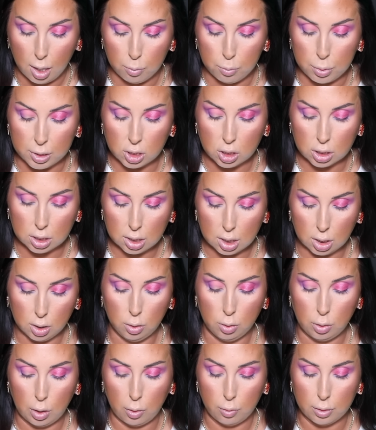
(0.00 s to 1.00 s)
But just so
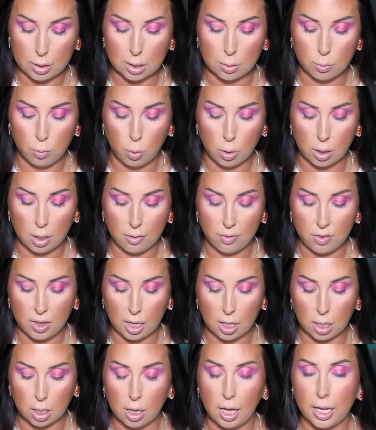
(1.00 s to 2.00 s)
you know, it's more if
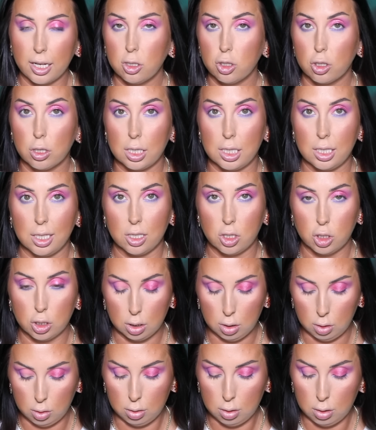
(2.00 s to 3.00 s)
they are like
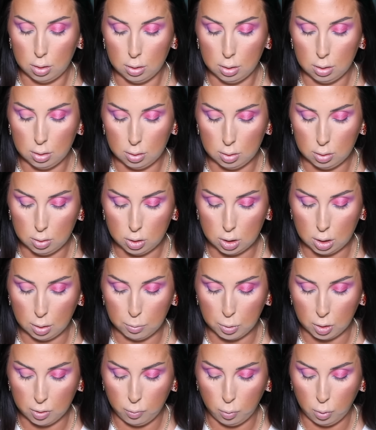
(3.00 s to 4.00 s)
traditional
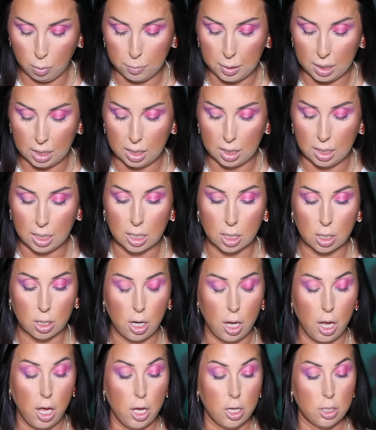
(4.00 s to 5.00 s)
shimmer formula in here
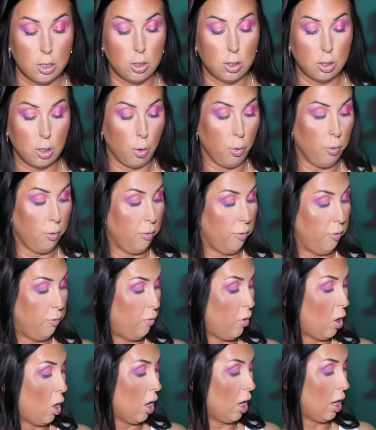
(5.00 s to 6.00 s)
so
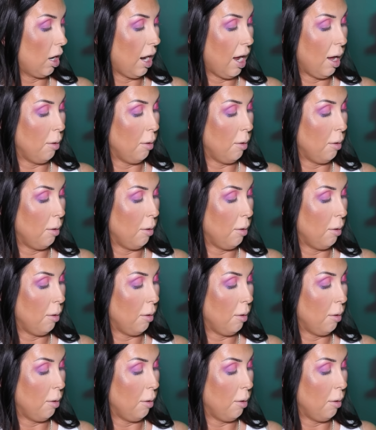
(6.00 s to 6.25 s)
far.